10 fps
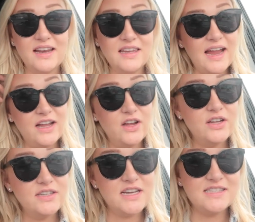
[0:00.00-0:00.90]
It like
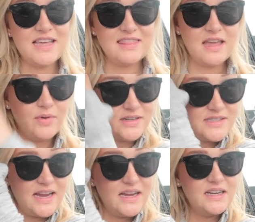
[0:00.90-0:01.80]
does that thing where
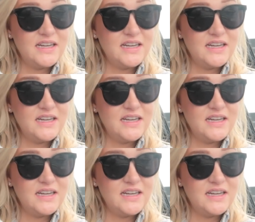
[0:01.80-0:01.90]
it's like,